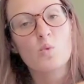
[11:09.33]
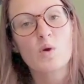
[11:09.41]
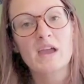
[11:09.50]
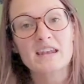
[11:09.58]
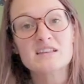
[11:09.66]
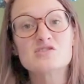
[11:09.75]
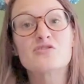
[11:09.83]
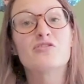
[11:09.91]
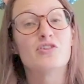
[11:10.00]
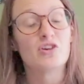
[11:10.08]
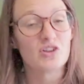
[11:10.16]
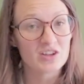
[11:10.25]
it is
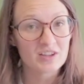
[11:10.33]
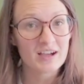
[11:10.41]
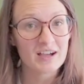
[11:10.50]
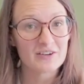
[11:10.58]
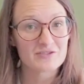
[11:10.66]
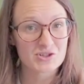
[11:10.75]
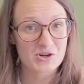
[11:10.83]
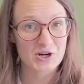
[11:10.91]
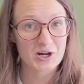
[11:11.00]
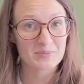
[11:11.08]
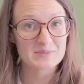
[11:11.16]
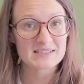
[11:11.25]
full of
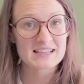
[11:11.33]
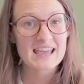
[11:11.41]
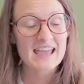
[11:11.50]
charms